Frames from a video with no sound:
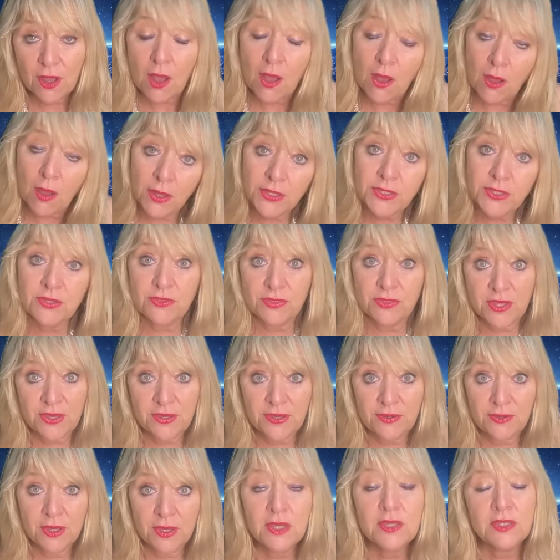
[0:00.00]
Are you,
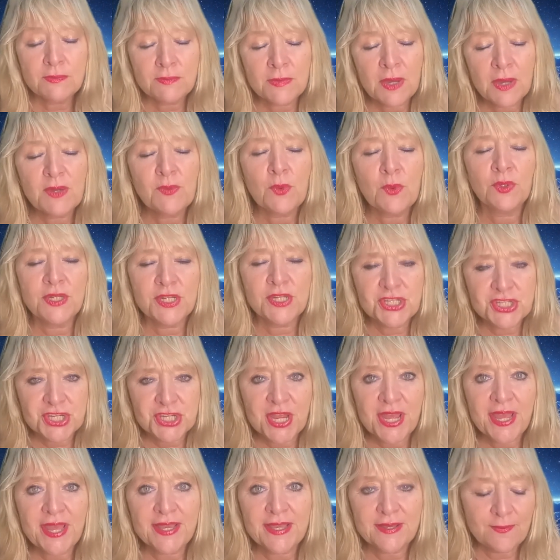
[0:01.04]
though? You might want to
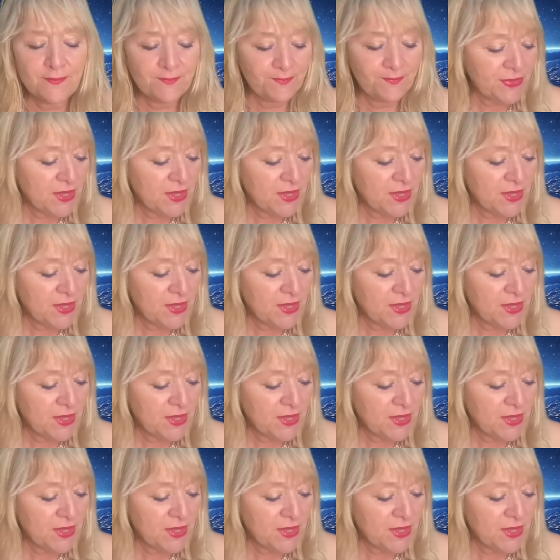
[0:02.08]
check.